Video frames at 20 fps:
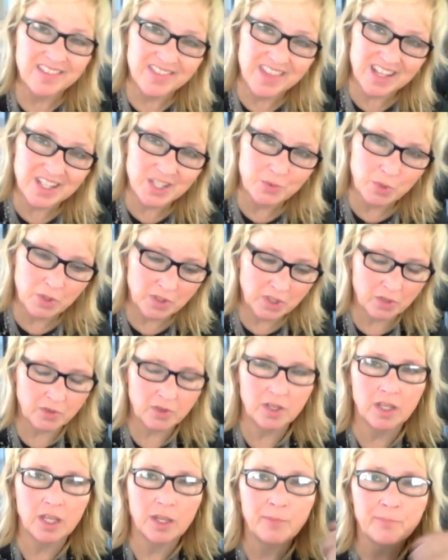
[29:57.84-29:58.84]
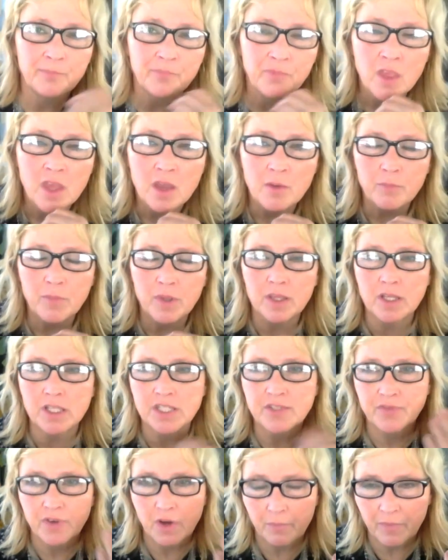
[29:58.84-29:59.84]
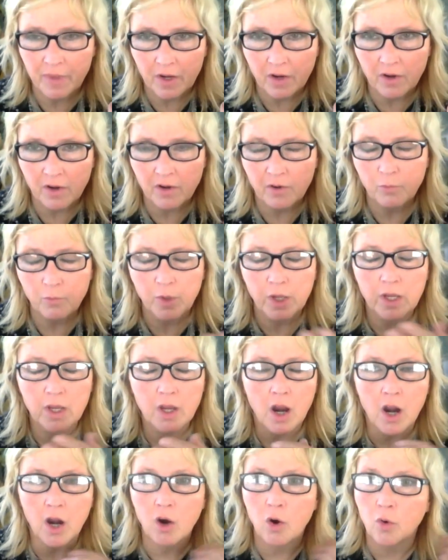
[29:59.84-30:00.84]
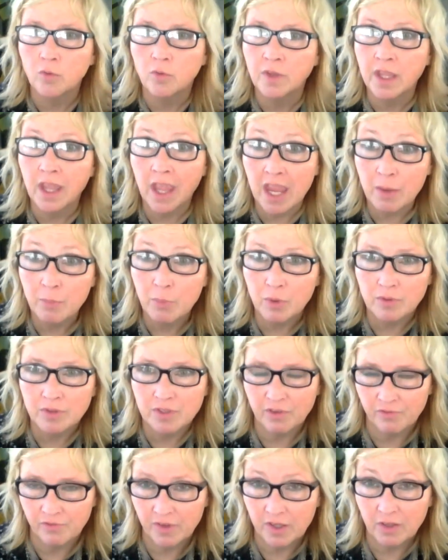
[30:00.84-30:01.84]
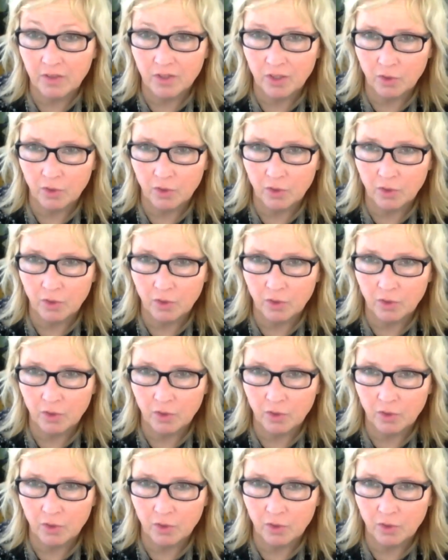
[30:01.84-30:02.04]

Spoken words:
that's real unity, because from there we are only able to feel